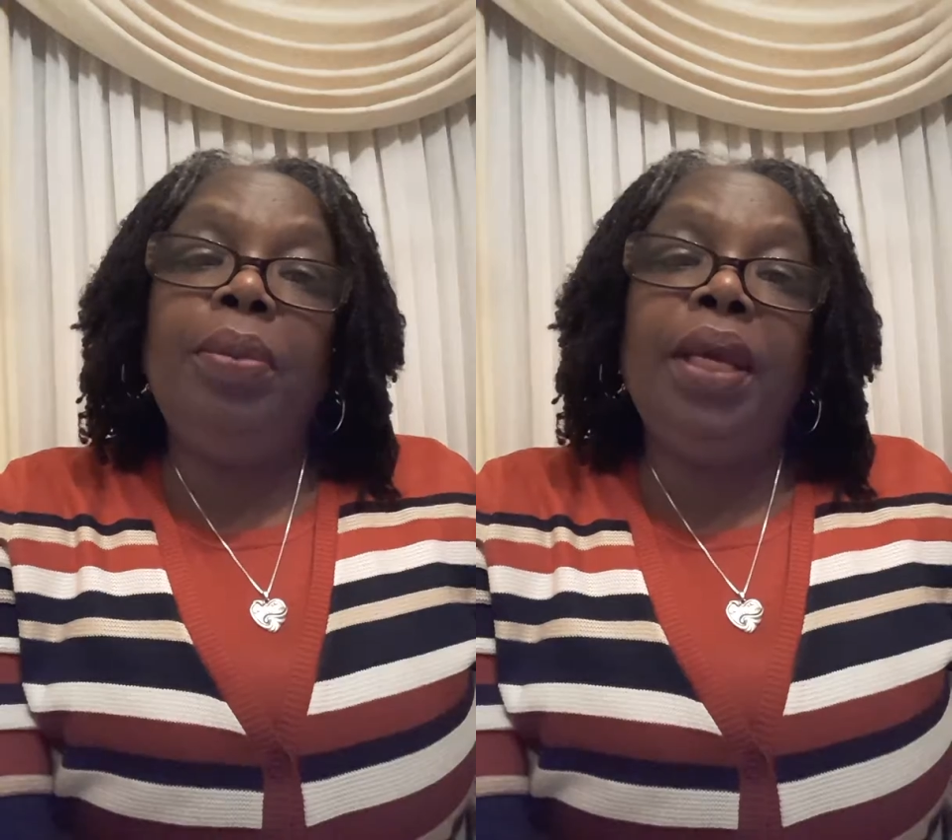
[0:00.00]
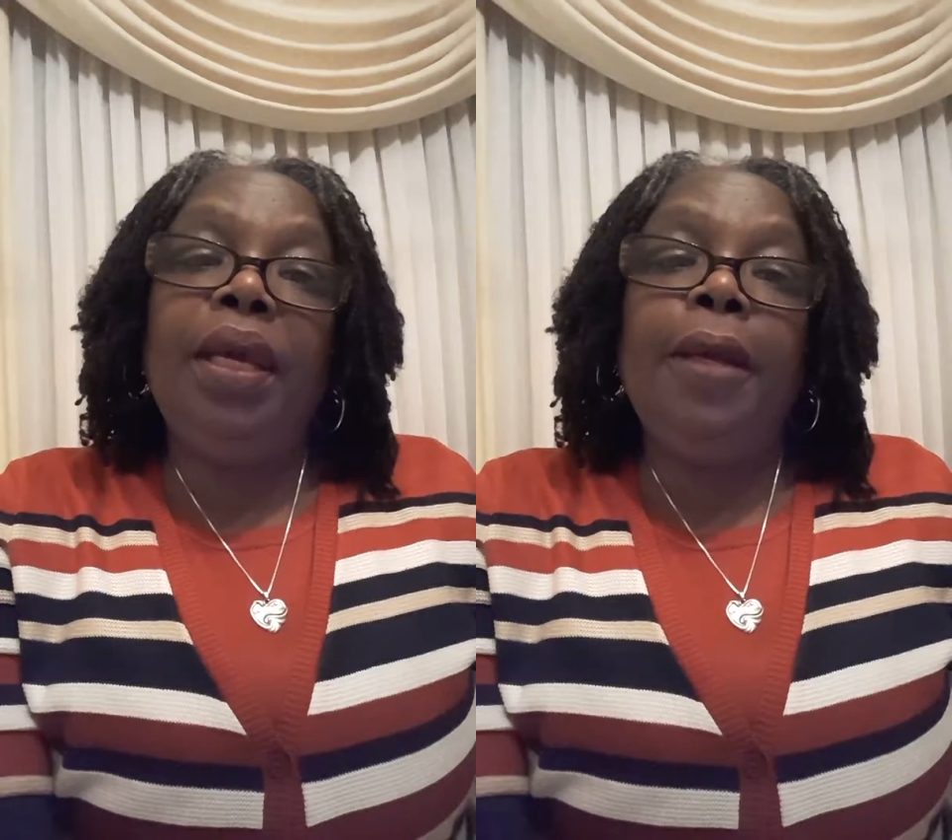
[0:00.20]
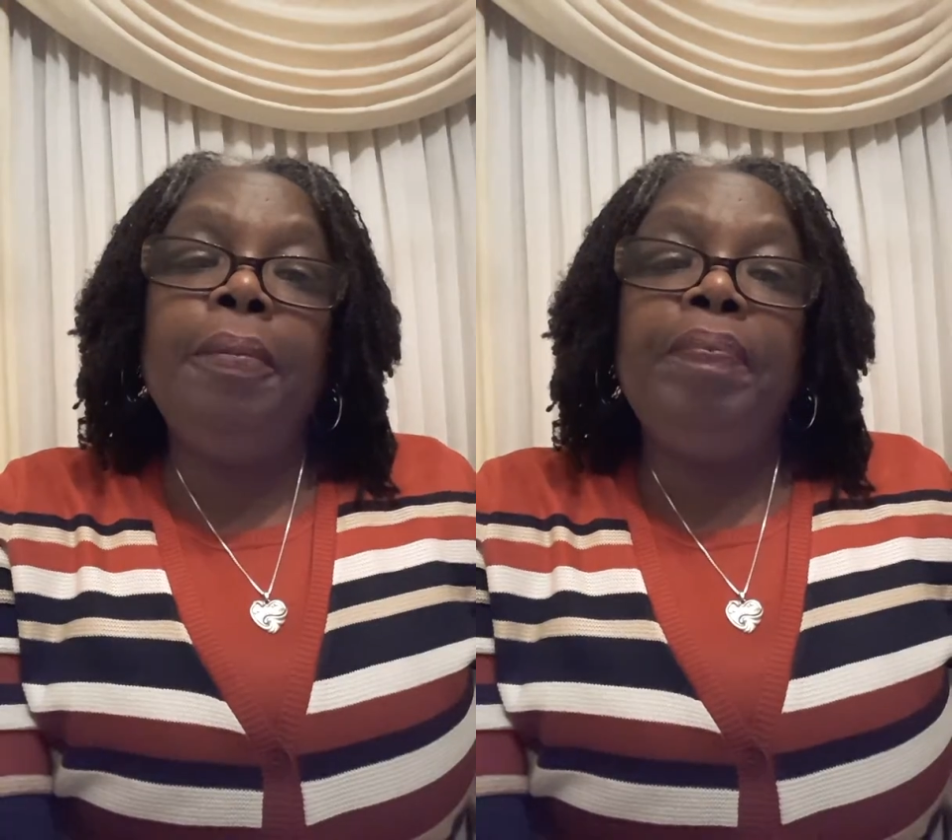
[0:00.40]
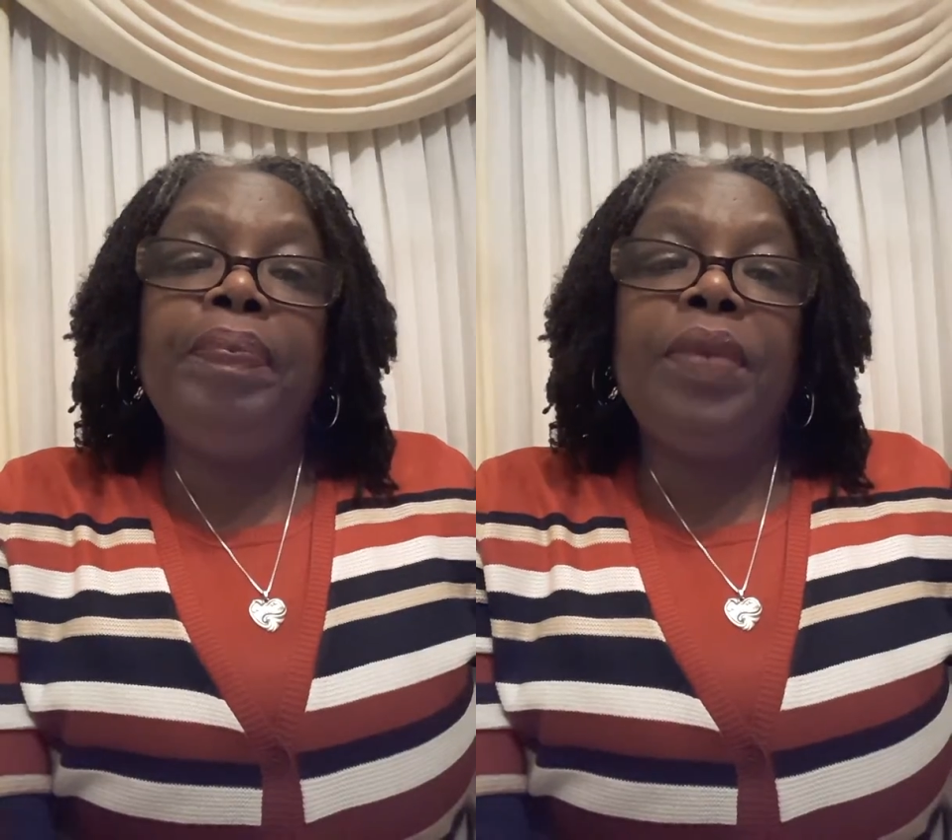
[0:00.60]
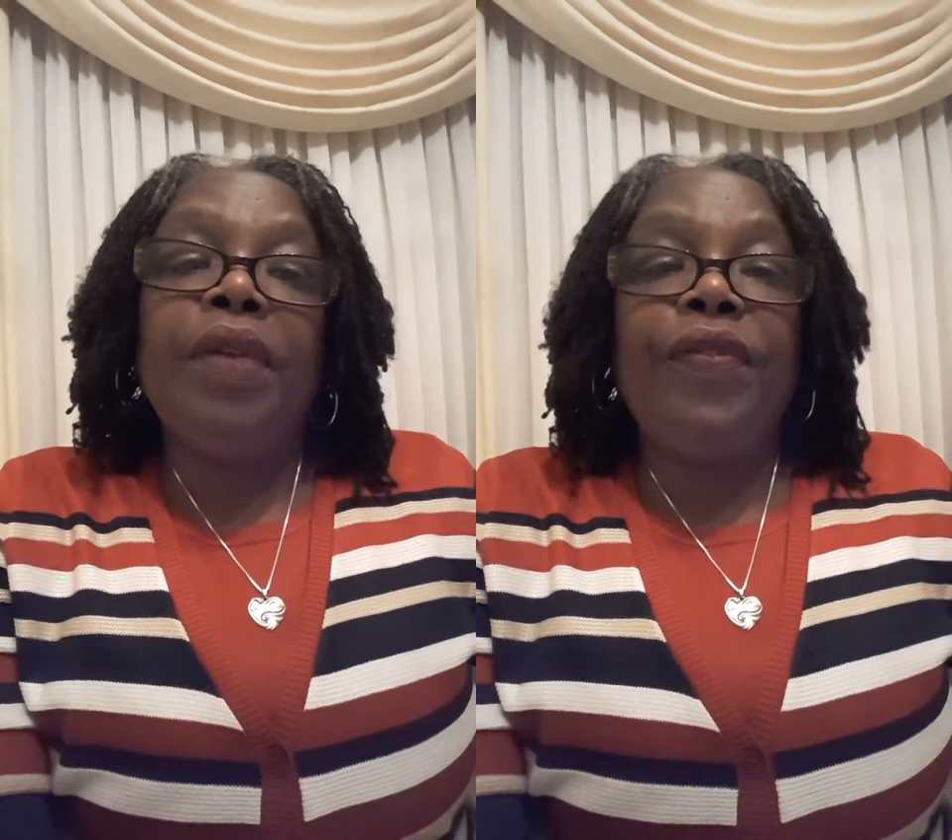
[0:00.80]
be
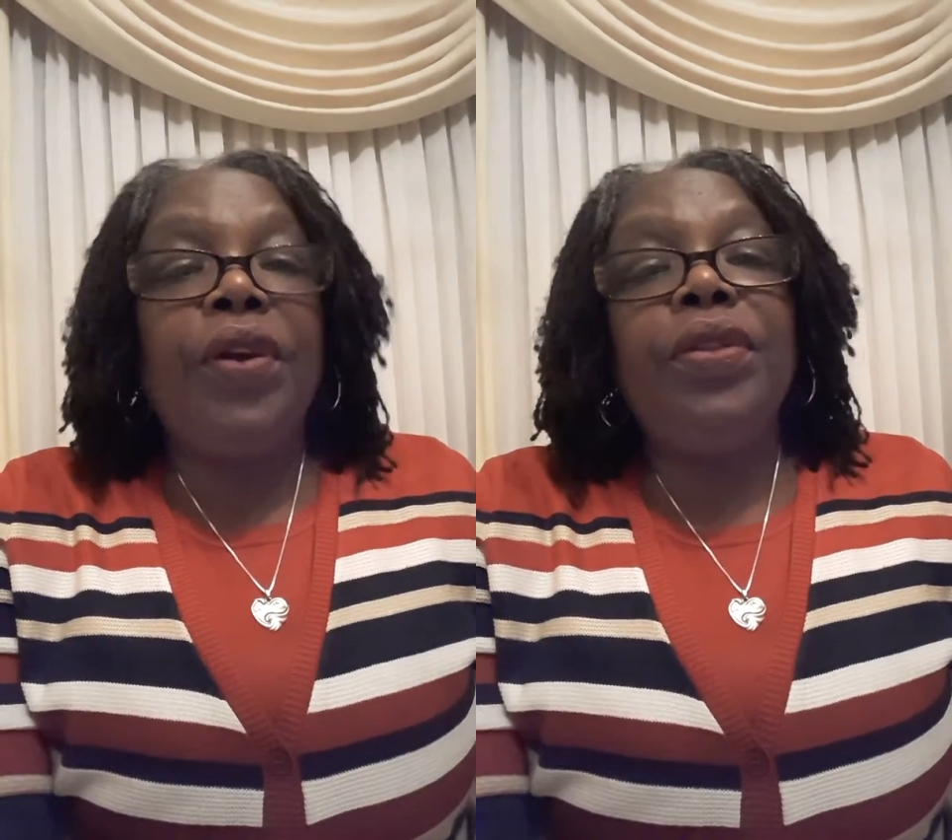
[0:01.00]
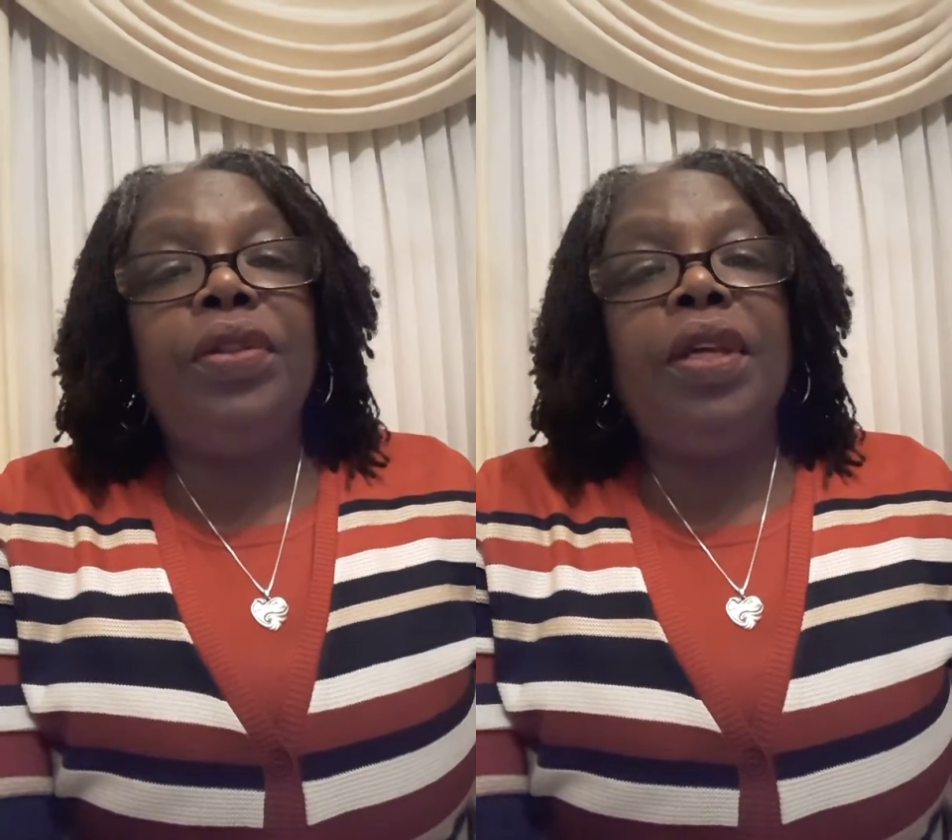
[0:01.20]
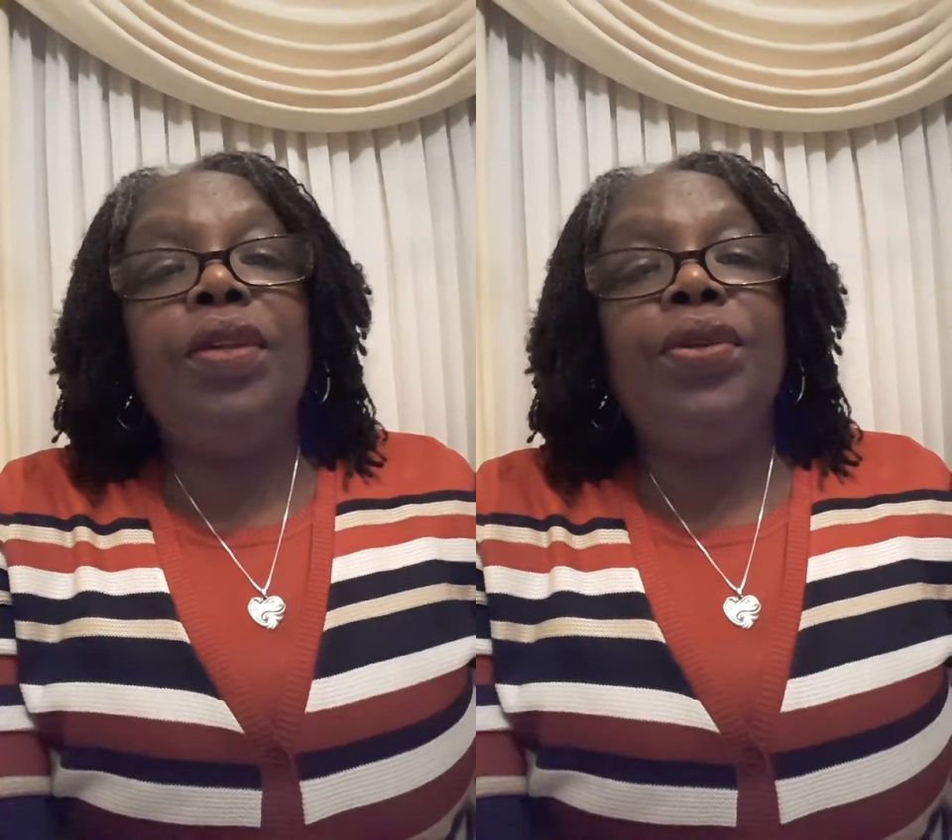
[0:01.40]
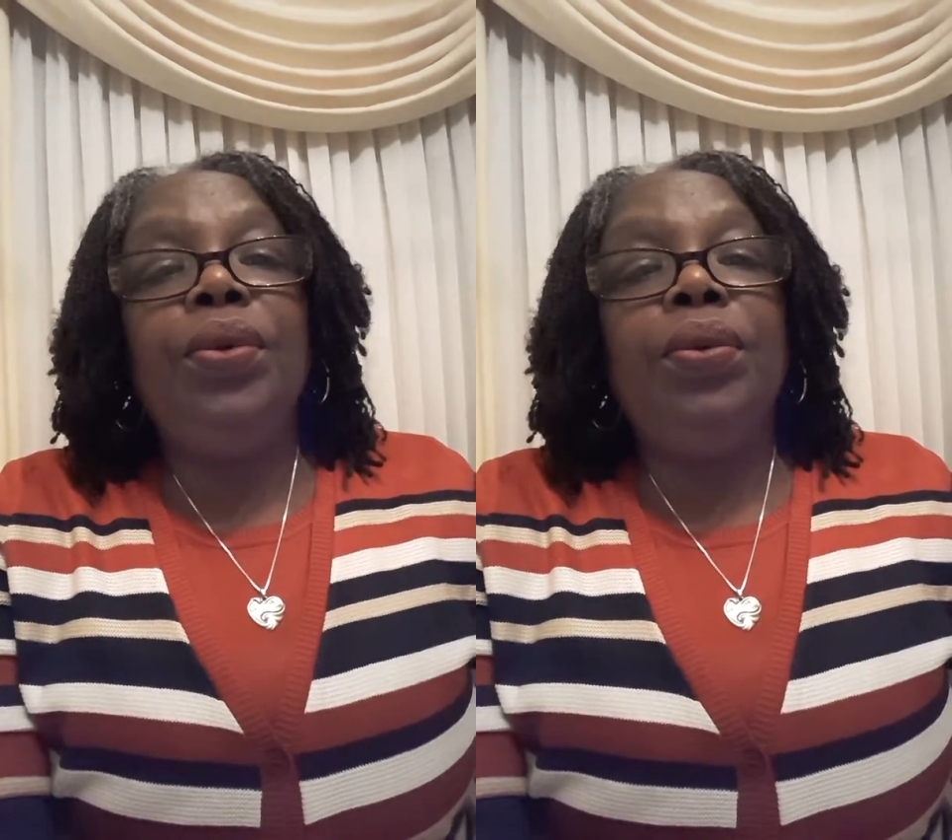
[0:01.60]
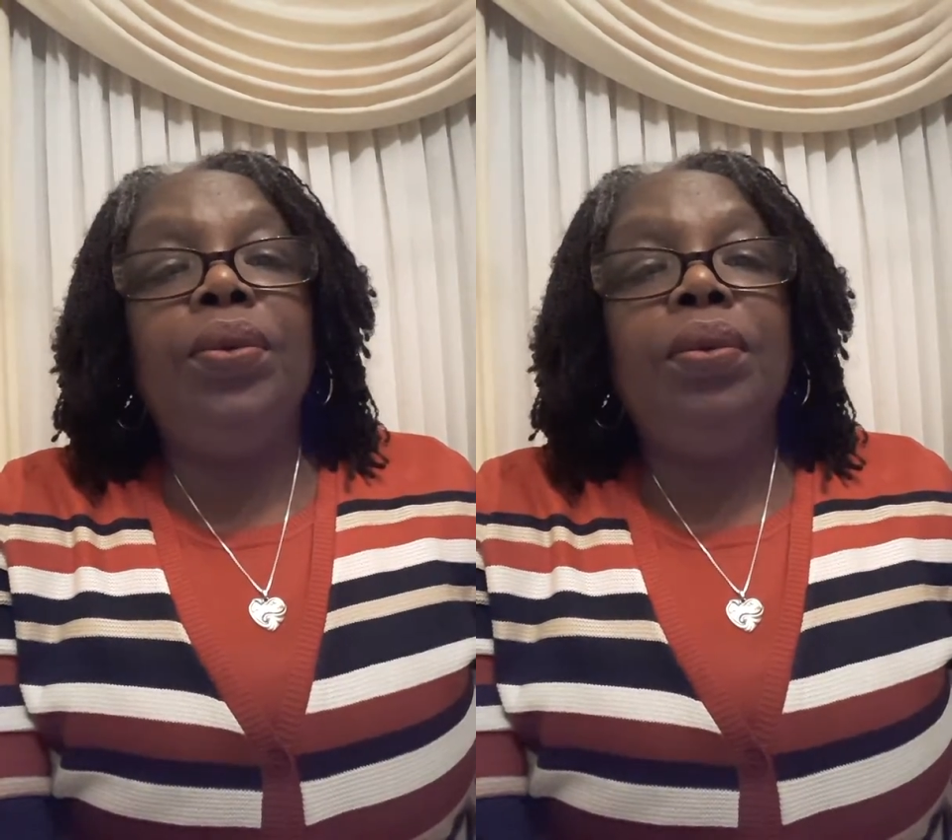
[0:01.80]
further than
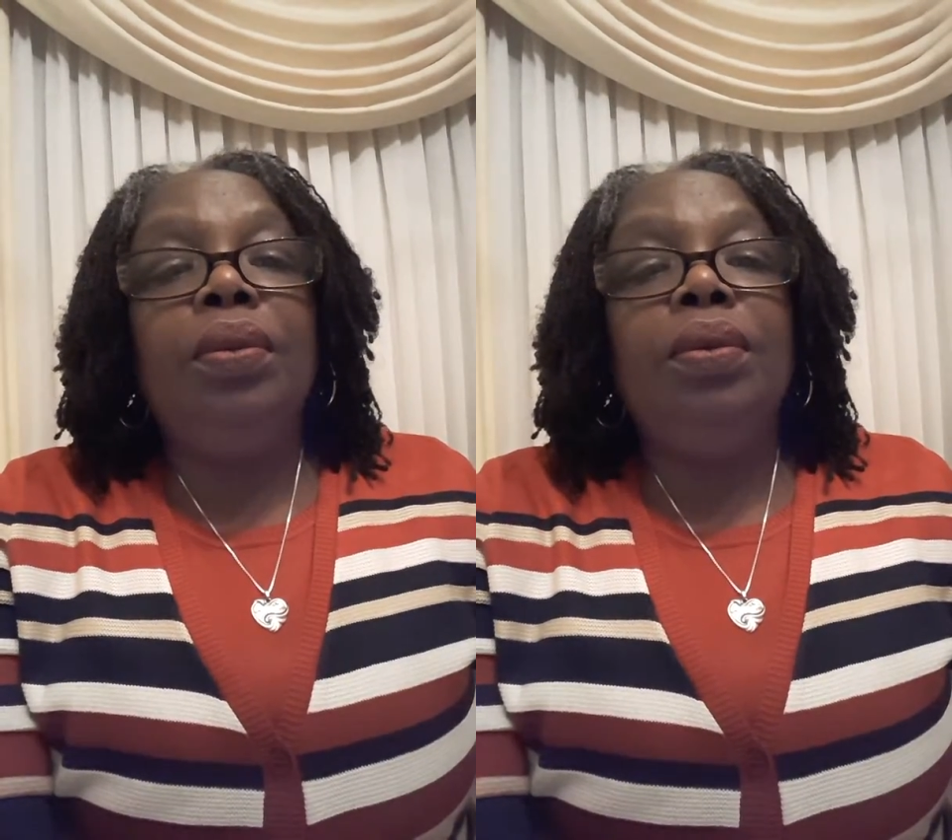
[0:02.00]
you